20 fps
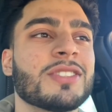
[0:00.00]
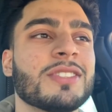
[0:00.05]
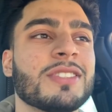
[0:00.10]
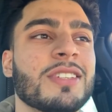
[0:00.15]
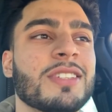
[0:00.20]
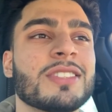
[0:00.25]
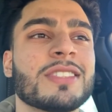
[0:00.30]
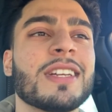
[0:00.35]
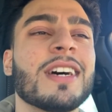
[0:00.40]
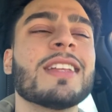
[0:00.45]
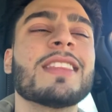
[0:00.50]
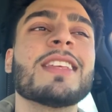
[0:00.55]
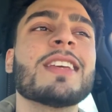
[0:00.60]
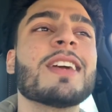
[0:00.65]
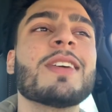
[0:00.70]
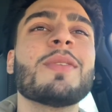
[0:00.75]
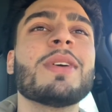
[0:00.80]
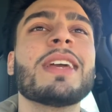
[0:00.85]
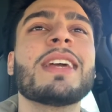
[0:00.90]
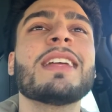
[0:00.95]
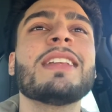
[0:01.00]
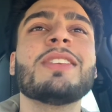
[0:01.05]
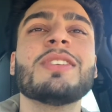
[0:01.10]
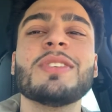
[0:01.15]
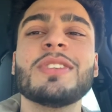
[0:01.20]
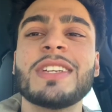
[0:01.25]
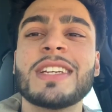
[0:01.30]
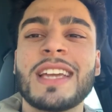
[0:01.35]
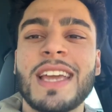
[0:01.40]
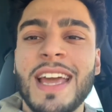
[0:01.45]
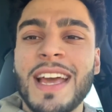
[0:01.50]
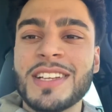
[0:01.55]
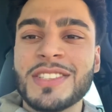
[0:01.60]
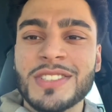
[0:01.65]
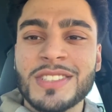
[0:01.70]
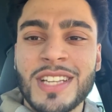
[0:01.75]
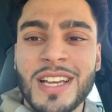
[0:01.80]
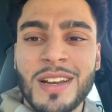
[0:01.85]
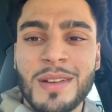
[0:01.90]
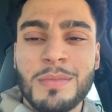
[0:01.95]
There's nothing we can do to
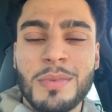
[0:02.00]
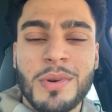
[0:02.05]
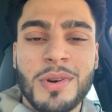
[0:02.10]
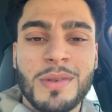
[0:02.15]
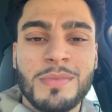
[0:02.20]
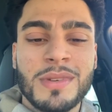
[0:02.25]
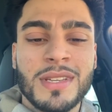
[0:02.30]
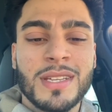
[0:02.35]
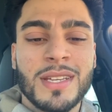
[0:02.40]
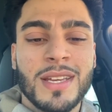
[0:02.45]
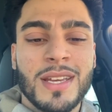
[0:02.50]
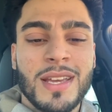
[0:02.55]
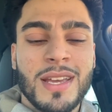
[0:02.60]
cancel that appointment.